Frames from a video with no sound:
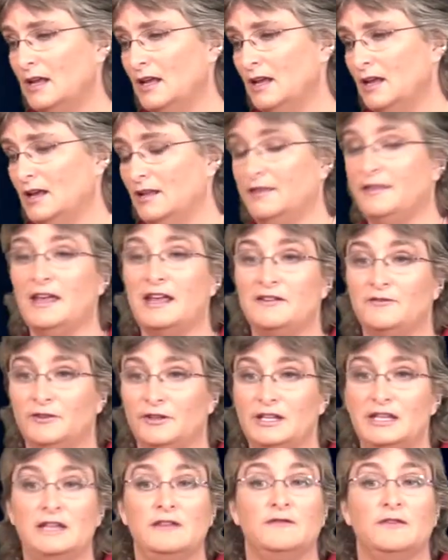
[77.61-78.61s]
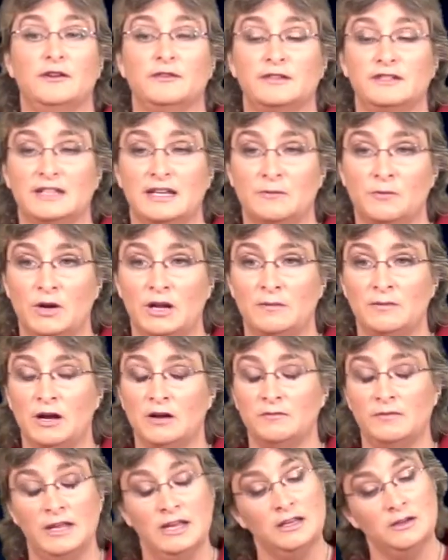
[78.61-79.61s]
And thankfully, he felt the same way
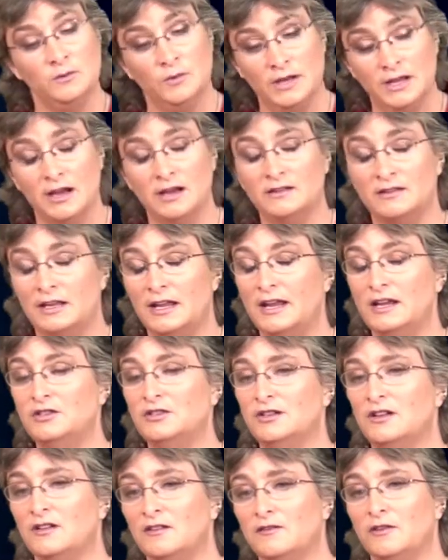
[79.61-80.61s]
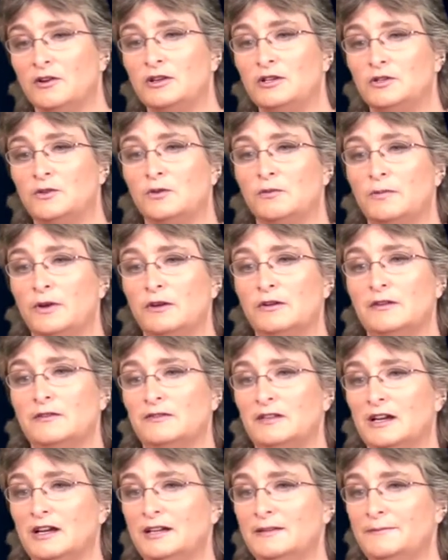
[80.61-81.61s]
about me, and we got engaged in a very short period of
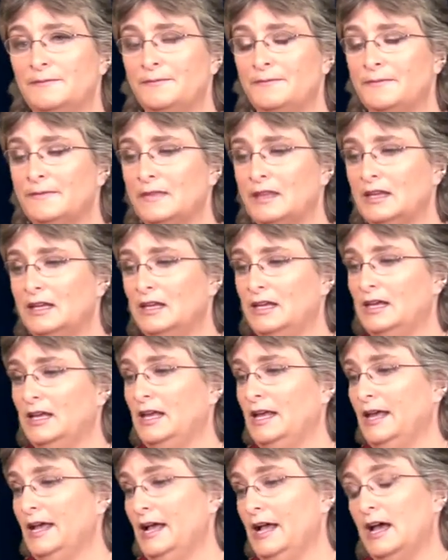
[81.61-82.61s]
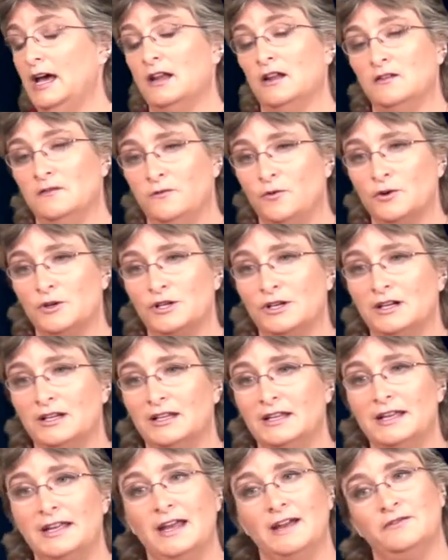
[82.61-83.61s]
time. And
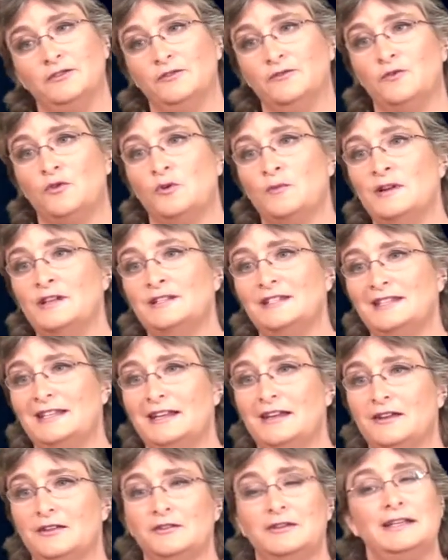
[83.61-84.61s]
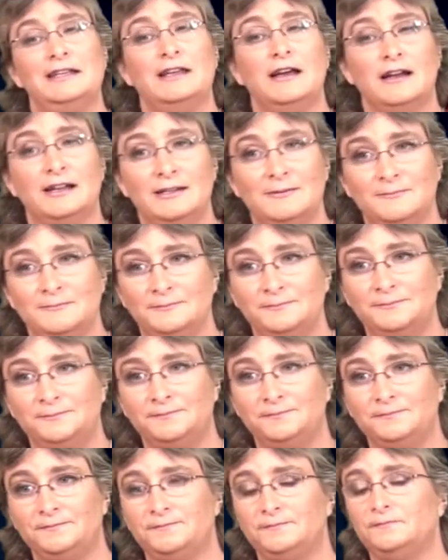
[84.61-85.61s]
unfortunately, after 4 months together, he died.
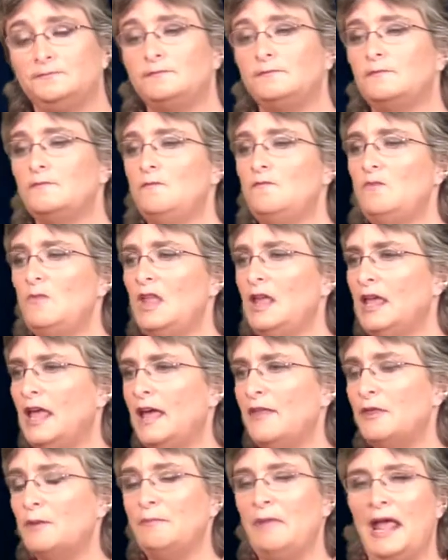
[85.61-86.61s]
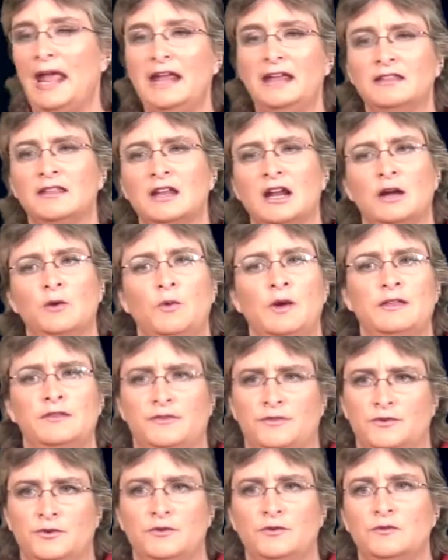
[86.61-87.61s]
And the pain that I went
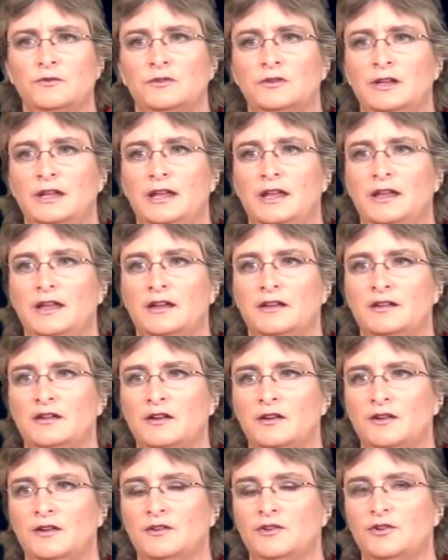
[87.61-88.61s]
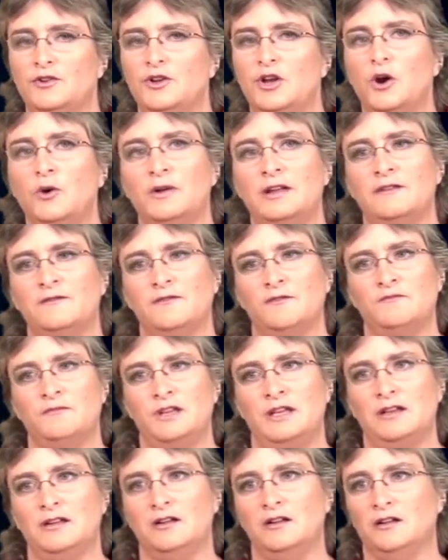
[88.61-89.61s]
through in going from
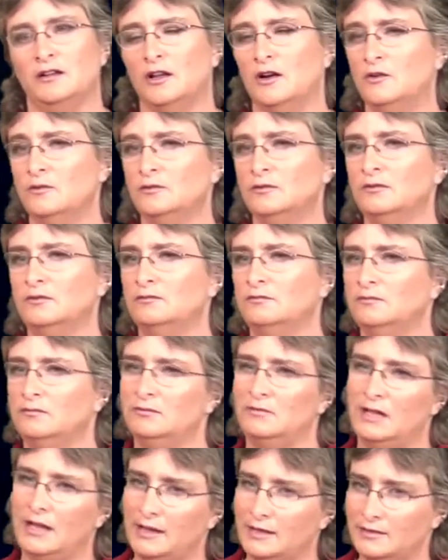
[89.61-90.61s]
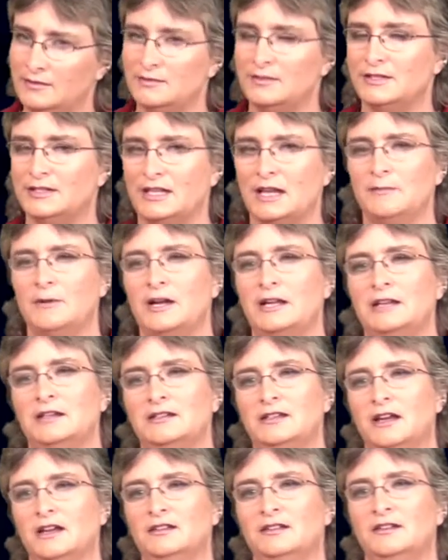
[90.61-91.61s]
being alone and
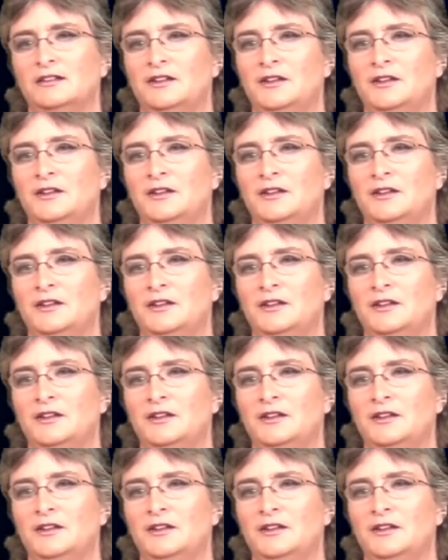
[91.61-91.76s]
semi-content